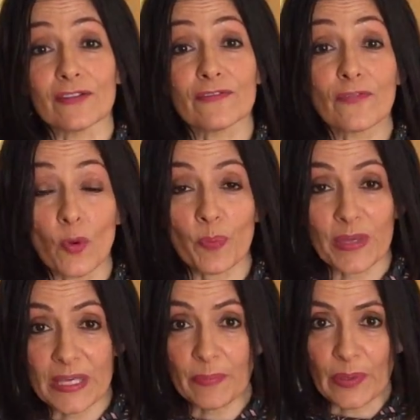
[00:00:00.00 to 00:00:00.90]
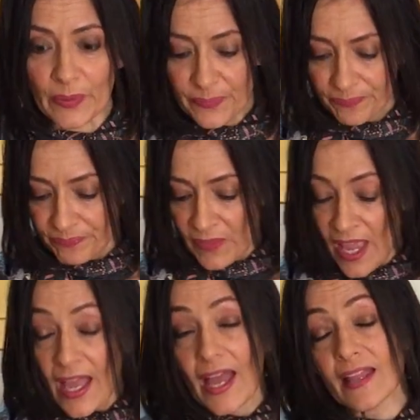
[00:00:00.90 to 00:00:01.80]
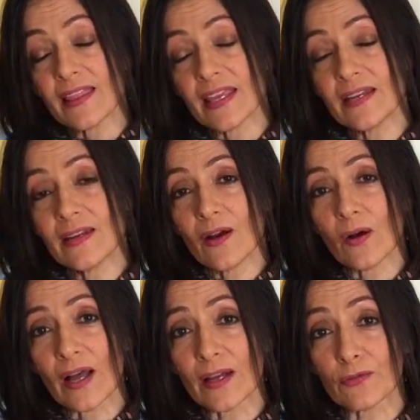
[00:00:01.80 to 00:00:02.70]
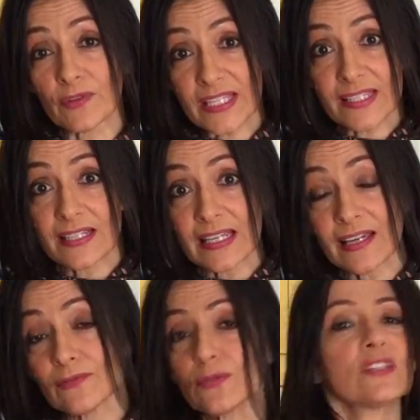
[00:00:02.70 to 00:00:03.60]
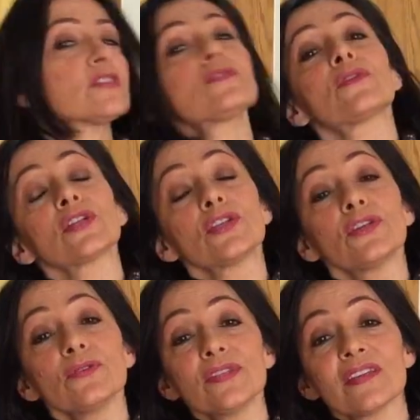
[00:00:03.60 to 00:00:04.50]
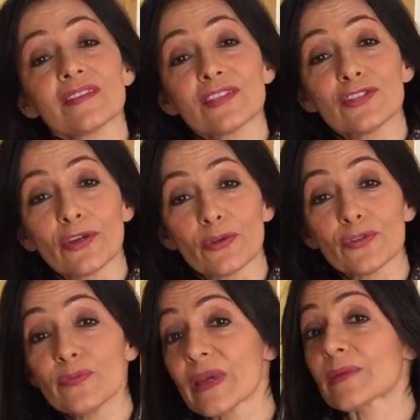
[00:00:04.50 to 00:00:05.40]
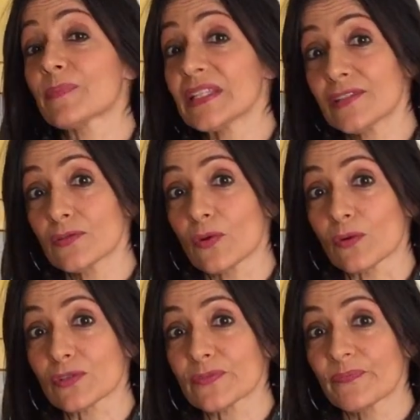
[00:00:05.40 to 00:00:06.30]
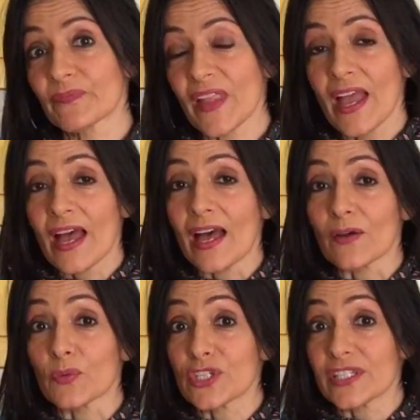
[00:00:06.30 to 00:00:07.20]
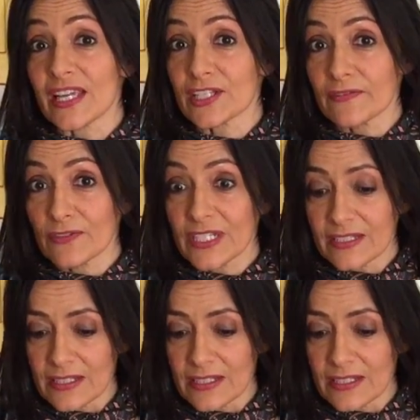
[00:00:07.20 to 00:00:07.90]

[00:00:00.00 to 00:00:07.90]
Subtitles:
4 people. And then recently I've also started using this dough to make pizza rolls, which is actually very